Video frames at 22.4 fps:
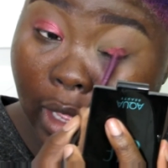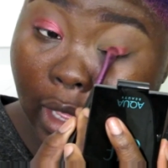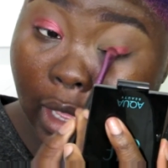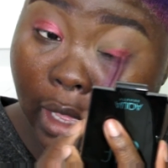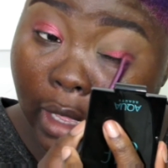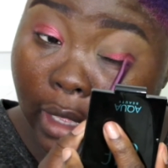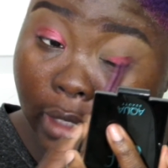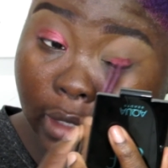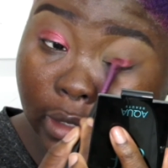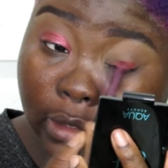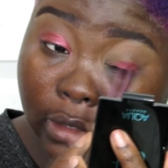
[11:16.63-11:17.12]

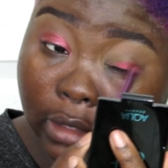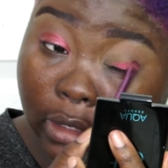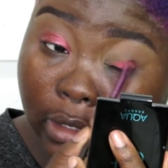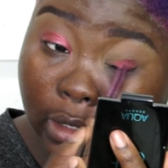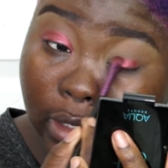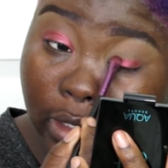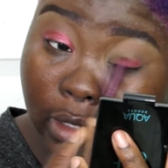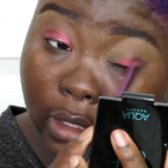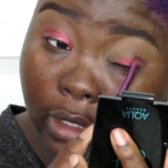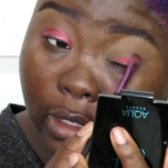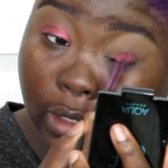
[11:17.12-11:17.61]
and
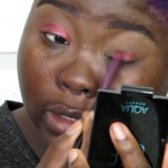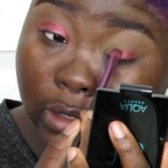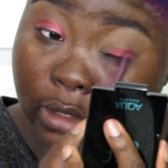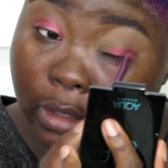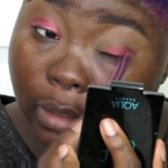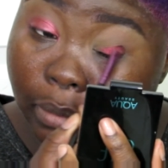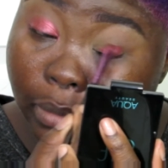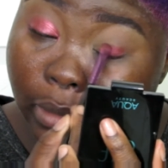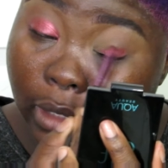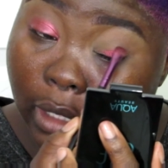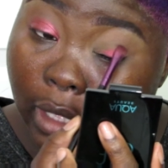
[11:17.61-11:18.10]
these
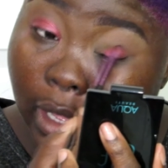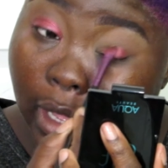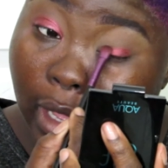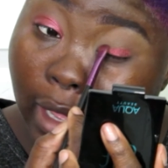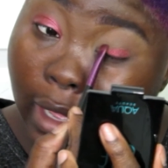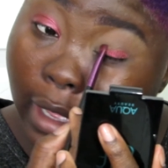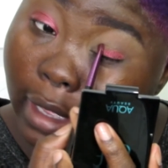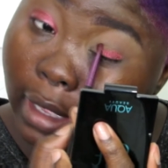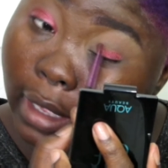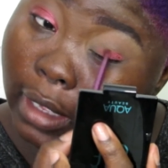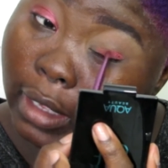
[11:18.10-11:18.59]
apply